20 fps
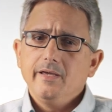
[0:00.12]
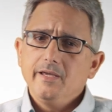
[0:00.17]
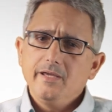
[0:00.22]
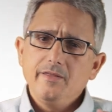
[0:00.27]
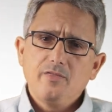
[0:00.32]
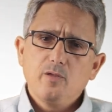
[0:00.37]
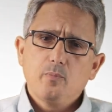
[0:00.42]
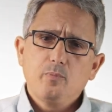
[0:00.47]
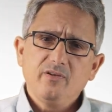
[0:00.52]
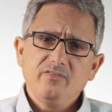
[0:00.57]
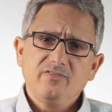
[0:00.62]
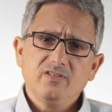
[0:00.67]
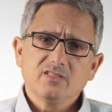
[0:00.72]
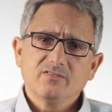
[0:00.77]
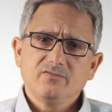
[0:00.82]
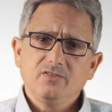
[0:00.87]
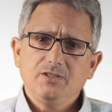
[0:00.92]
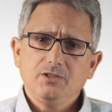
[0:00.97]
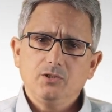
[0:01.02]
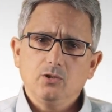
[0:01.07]
In the previous
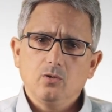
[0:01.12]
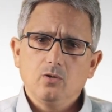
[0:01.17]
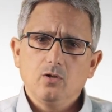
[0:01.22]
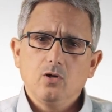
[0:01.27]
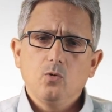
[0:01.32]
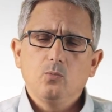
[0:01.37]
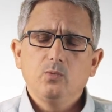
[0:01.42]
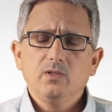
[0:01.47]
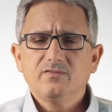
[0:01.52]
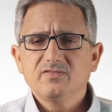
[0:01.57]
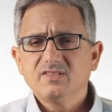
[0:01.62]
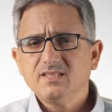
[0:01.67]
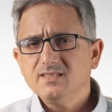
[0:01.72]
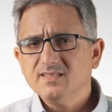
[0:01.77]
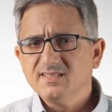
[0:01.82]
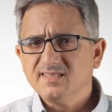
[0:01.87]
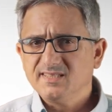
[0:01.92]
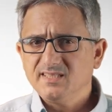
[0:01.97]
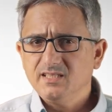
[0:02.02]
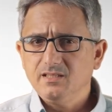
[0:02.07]
video, we've seen
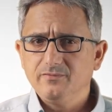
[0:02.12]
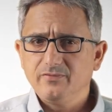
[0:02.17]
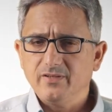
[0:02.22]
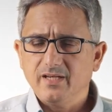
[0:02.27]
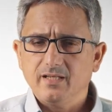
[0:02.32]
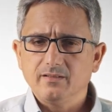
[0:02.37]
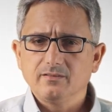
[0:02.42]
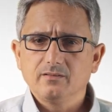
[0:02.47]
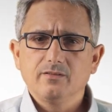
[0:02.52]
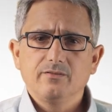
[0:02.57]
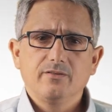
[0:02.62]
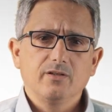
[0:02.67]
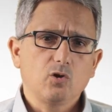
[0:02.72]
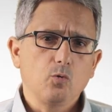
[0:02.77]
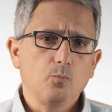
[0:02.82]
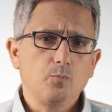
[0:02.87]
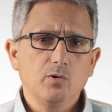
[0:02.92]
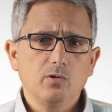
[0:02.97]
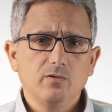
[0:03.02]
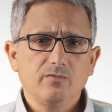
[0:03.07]
CVAT, the
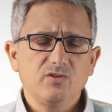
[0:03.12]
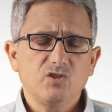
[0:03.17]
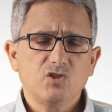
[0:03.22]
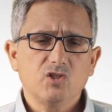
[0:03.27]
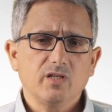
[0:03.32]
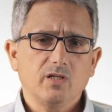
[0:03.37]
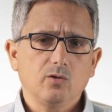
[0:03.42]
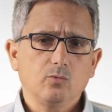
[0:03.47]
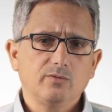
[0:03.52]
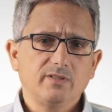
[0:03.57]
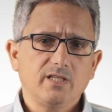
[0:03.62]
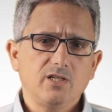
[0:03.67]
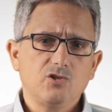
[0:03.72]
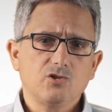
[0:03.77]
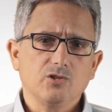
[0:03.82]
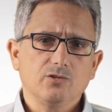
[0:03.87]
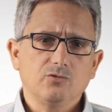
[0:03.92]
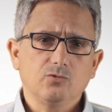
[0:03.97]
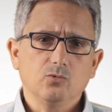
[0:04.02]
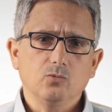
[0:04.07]
computer vision
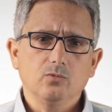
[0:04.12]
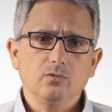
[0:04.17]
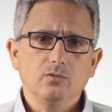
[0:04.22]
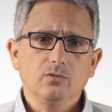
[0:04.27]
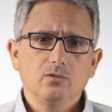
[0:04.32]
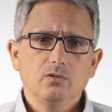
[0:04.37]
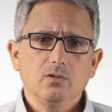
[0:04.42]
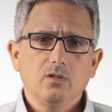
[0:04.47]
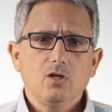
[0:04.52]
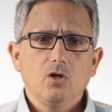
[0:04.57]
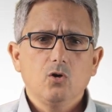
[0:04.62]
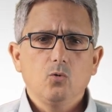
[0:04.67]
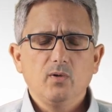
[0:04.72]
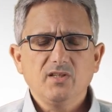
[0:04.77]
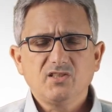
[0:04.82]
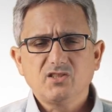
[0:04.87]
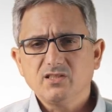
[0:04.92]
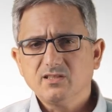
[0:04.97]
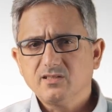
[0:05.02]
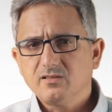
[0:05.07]
annotation tool,
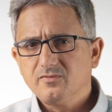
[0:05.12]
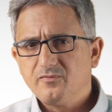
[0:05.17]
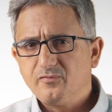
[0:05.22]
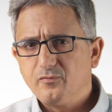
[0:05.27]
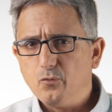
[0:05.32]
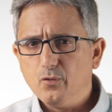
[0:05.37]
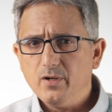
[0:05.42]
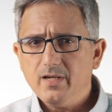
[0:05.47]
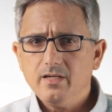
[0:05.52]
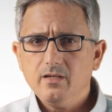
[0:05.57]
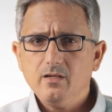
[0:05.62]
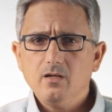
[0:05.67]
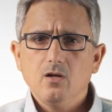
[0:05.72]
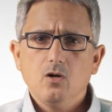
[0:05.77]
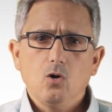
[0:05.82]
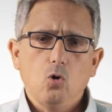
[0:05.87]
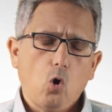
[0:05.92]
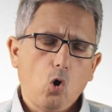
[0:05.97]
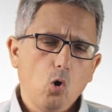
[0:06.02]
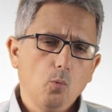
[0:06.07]
which is free,
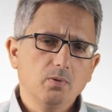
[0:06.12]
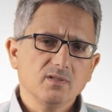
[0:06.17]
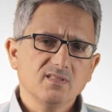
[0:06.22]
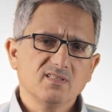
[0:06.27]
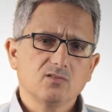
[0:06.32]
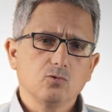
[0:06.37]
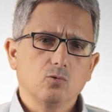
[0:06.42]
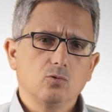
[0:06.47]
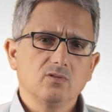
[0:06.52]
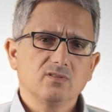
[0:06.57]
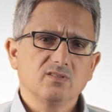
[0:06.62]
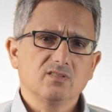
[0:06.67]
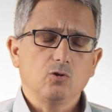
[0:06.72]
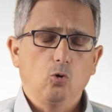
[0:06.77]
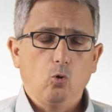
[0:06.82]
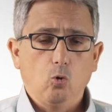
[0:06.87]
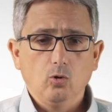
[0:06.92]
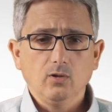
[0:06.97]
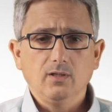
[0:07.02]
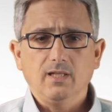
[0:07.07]
open source,
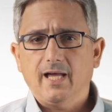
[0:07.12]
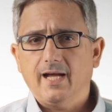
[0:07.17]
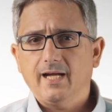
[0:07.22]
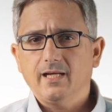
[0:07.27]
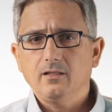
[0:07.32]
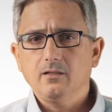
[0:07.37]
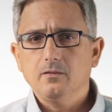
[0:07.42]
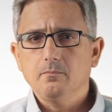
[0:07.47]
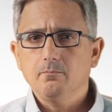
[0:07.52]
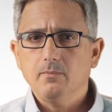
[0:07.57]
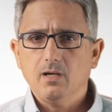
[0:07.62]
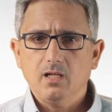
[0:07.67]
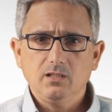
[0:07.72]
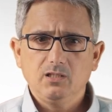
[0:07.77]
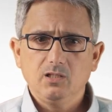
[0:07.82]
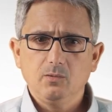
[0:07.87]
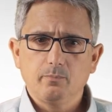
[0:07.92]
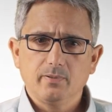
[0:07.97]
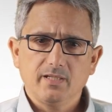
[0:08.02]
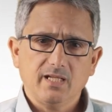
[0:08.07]
online,
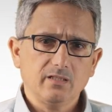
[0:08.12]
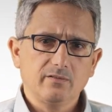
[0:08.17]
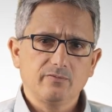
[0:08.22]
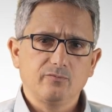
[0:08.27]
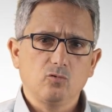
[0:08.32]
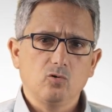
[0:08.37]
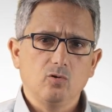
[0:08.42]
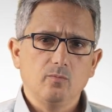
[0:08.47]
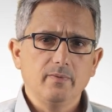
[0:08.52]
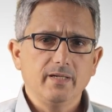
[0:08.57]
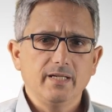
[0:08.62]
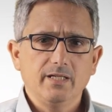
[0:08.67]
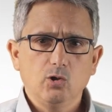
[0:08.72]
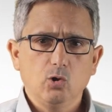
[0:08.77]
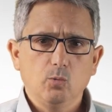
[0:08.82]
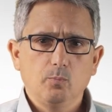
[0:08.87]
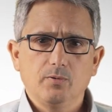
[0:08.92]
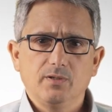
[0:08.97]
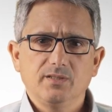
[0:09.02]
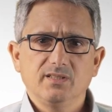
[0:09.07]
multi-platform, and
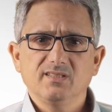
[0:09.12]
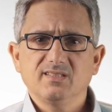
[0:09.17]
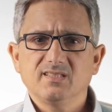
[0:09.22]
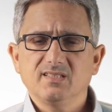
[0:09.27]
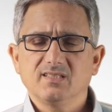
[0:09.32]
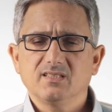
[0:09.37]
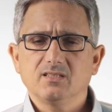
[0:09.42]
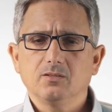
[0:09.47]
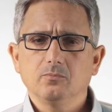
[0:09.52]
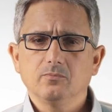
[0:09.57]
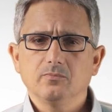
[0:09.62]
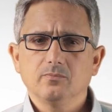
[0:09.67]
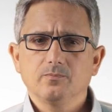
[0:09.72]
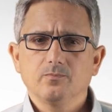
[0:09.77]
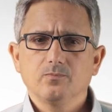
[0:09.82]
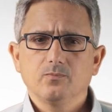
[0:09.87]
operating system.